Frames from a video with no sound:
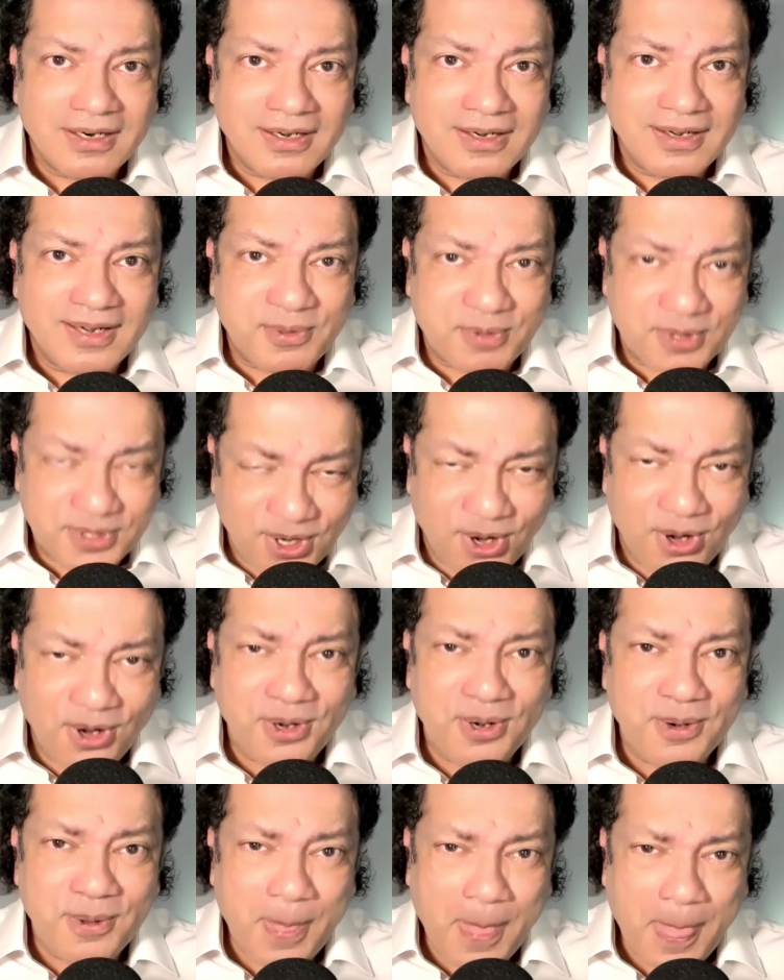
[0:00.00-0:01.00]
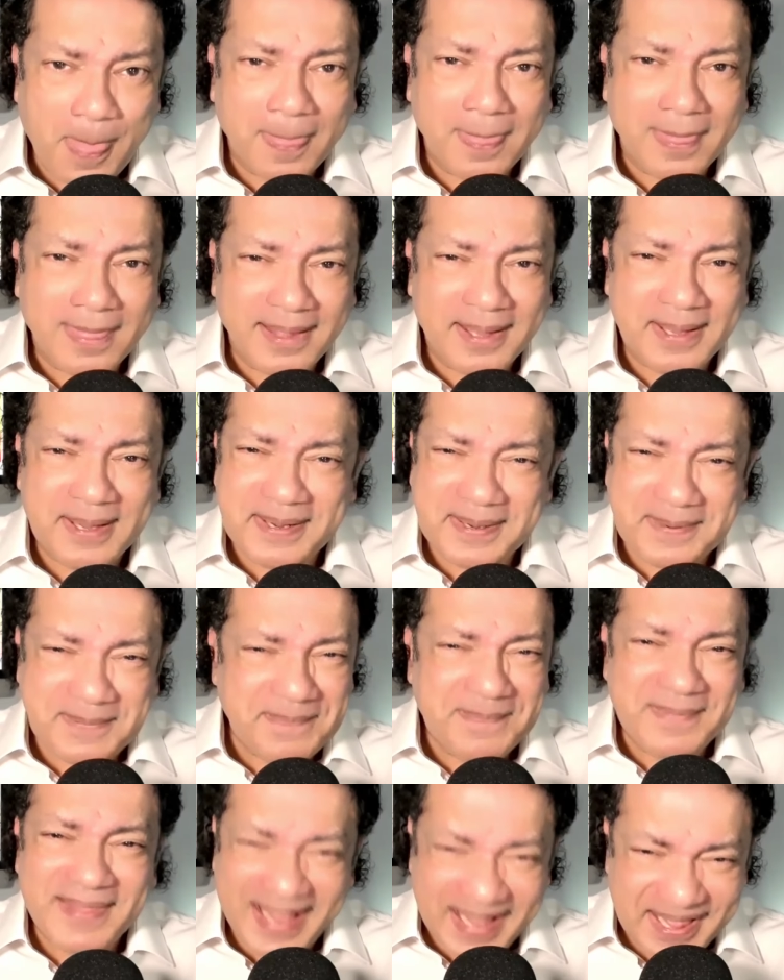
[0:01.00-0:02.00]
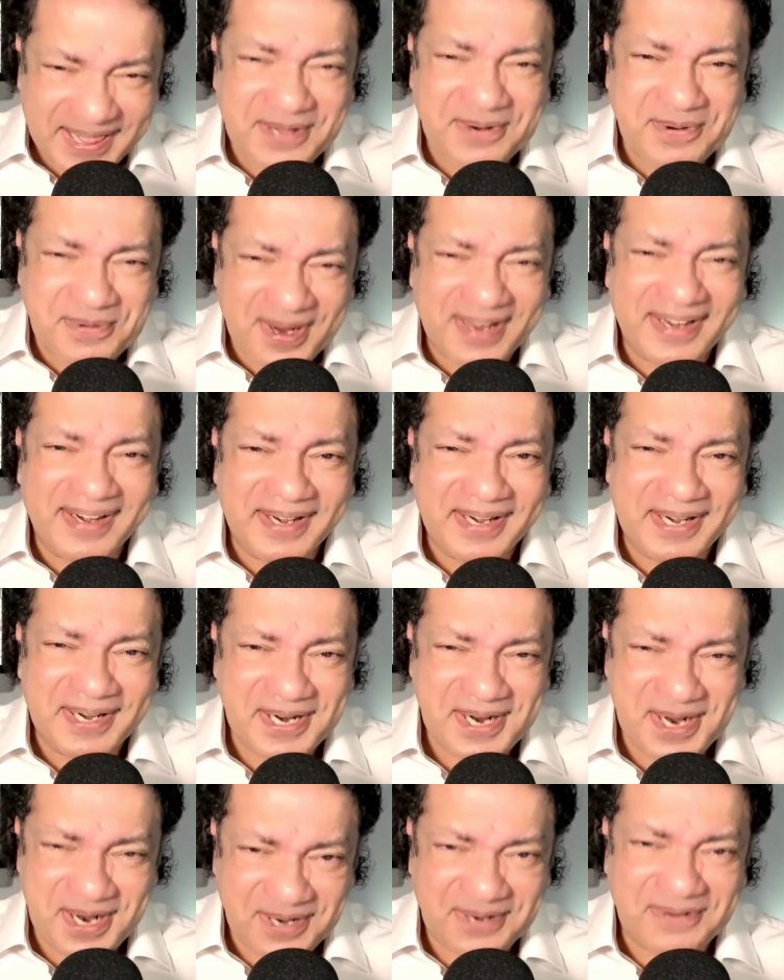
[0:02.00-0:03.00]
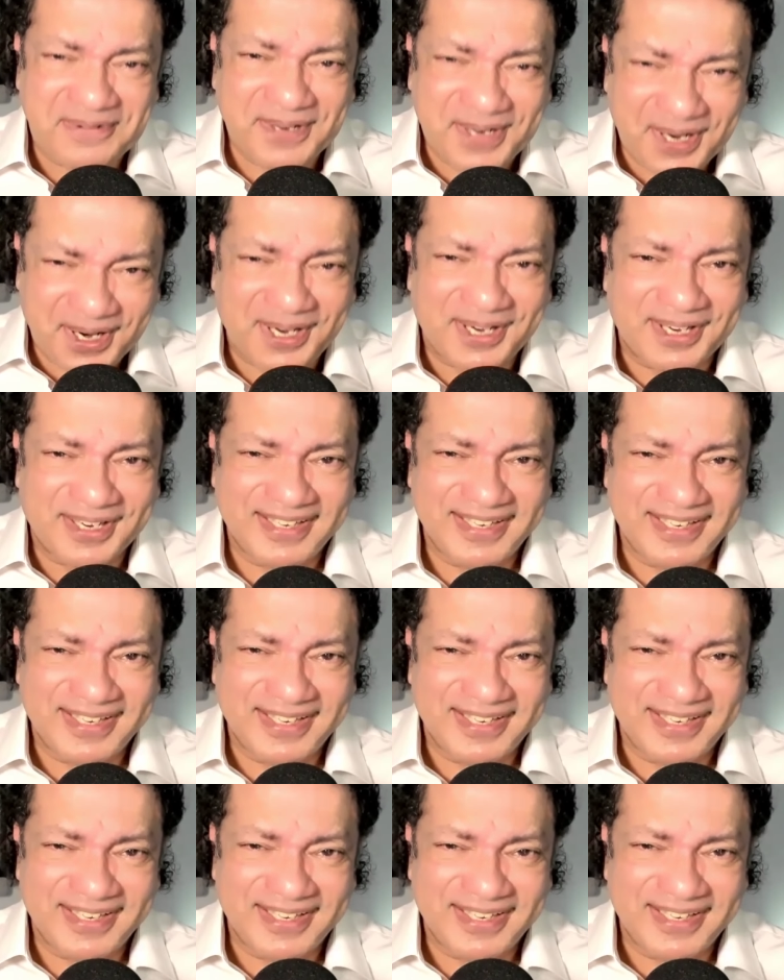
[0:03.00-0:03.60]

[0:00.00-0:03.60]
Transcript: It was all in the will of God.